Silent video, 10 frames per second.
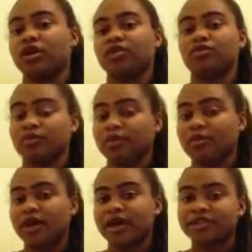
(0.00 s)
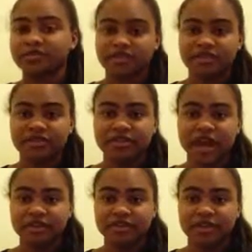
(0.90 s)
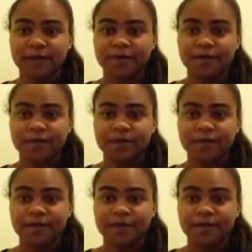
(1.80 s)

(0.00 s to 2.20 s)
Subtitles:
1 in 3 people actually receive the scholarship.